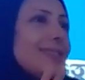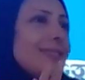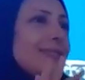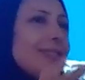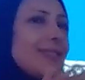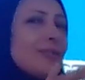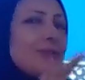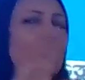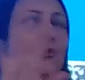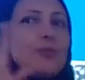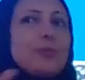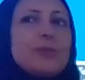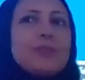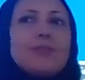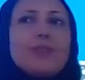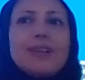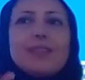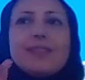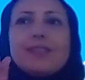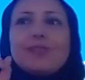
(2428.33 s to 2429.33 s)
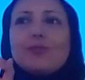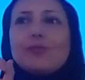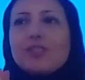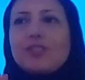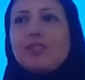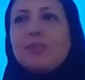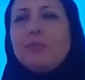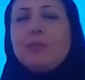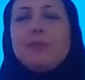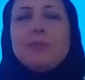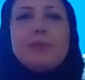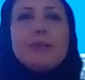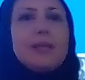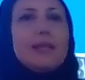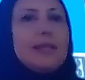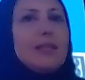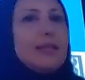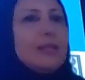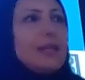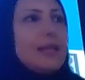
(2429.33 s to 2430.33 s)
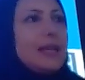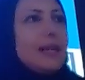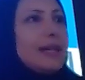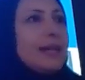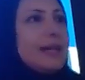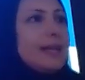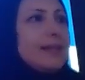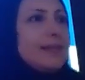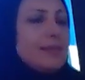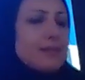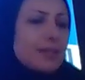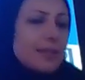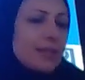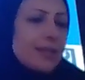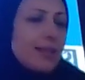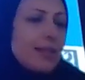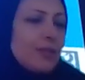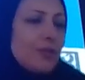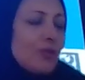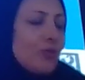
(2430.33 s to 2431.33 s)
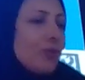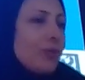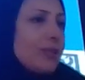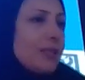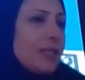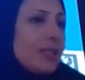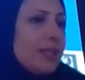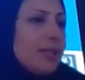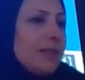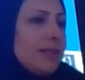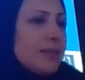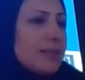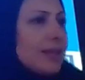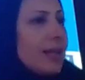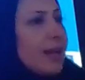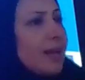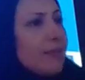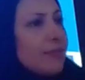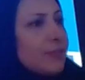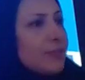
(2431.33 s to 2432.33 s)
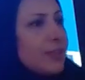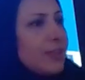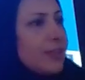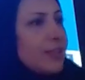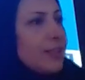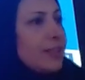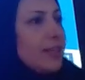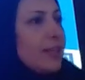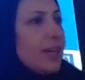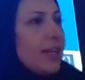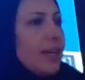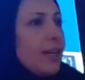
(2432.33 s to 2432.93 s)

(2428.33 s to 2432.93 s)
The group divided to 3 people and do these. After